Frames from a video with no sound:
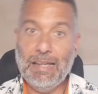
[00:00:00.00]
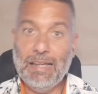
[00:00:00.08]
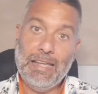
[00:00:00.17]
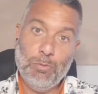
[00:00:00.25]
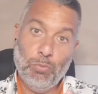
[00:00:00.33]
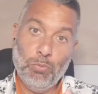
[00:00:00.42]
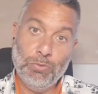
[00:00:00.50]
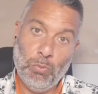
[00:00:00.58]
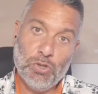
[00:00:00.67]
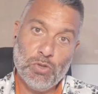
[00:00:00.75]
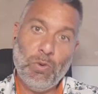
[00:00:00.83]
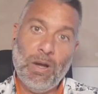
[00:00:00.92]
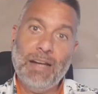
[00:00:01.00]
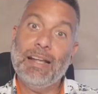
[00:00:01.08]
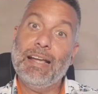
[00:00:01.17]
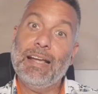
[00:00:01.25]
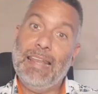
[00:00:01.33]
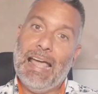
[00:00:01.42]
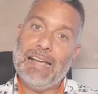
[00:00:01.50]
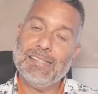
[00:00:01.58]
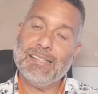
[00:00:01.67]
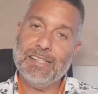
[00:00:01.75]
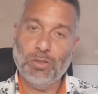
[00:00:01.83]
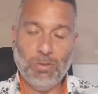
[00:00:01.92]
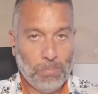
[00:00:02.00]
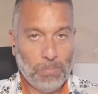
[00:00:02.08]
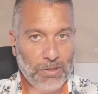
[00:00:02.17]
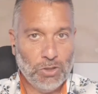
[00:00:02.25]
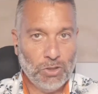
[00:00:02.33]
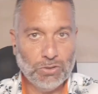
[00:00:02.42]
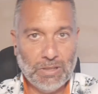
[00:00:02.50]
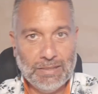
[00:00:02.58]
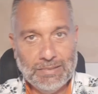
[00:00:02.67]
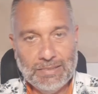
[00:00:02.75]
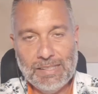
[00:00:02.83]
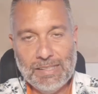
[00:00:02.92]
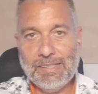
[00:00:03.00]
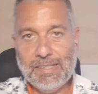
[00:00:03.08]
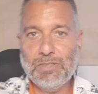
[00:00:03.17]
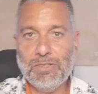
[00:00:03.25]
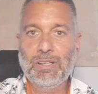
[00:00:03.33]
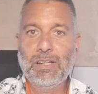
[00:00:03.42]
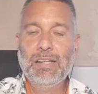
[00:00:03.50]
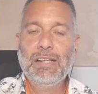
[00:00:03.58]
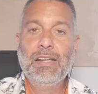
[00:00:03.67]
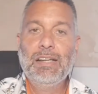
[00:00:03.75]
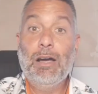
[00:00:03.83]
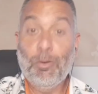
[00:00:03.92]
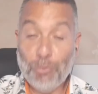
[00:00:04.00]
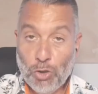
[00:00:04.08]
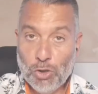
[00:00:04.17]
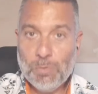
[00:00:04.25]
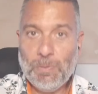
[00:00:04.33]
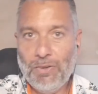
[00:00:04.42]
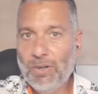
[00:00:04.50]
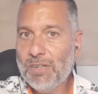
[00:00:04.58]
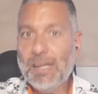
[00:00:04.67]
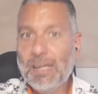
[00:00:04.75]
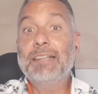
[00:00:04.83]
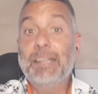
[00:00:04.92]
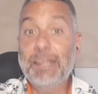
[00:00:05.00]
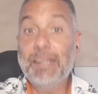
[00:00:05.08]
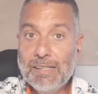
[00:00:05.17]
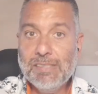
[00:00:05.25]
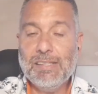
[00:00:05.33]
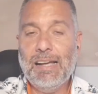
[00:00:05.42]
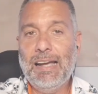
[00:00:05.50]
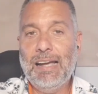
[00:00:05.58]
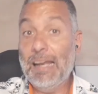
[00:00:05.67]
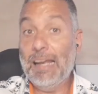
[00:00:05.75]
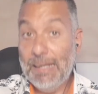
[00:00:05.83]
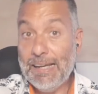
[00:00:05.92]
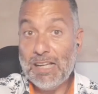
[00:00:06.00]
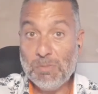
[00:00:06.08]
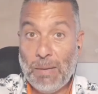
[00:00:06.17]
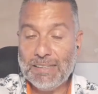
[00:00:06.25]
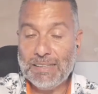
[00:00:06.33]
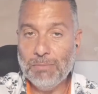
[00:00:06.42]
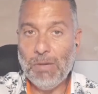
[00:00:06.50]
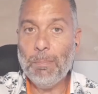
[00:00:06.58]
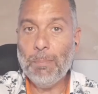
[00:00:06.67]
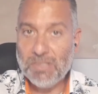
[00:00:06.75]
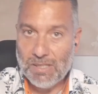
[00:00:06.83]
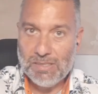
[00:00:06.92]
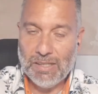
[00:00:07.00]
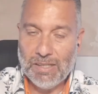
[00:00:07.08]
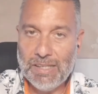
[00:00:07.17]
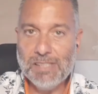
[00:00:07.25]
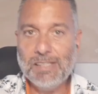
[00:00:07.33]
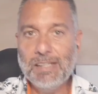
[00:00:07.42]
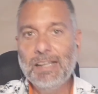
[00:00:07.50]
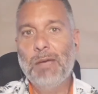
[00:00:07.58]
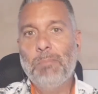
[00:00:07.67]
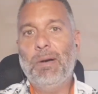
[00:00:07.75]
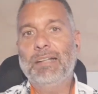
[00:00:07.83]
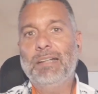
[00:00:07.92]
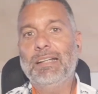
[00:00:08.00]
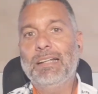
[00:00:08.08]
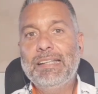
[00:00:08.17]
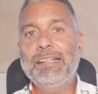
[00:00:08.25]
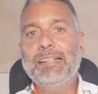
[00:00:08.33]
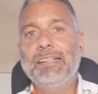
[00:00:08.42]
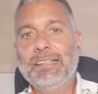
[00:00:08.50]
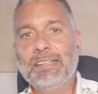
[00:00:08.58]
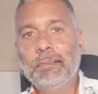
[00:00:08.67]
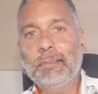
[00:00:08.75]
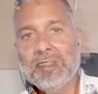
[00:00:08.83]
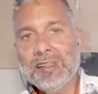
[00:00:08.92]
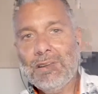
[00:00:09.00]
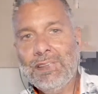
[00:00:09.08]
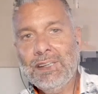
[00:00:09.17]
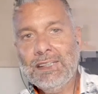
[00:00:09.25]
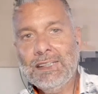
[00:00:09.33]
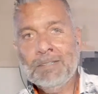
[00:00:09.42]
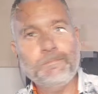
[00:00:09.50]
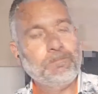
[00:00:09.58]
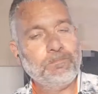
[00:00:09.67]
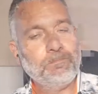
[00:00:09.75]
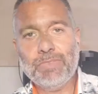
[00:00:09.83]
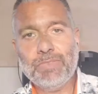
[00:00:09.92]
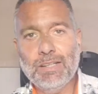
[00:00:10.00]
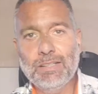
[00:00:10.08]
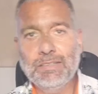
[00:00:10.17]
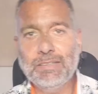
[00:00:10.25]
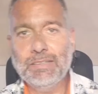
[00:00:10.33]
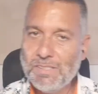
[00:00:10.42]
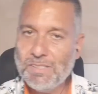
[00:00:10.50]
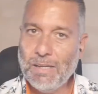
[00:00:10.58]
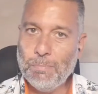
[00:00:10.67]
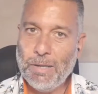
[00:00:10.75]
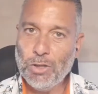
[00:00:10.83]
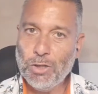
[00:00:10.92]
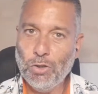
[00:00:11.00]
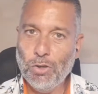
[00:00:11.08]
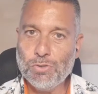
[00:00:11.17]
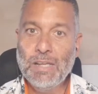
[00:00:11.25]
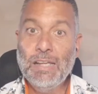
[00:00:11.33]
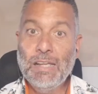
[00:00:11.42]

There was one last season, but not this season. Of course, Barcelona is saying there is, and La Liga has backed them up and says there is, but legally the Messis are thinking there isn't a buyout clause.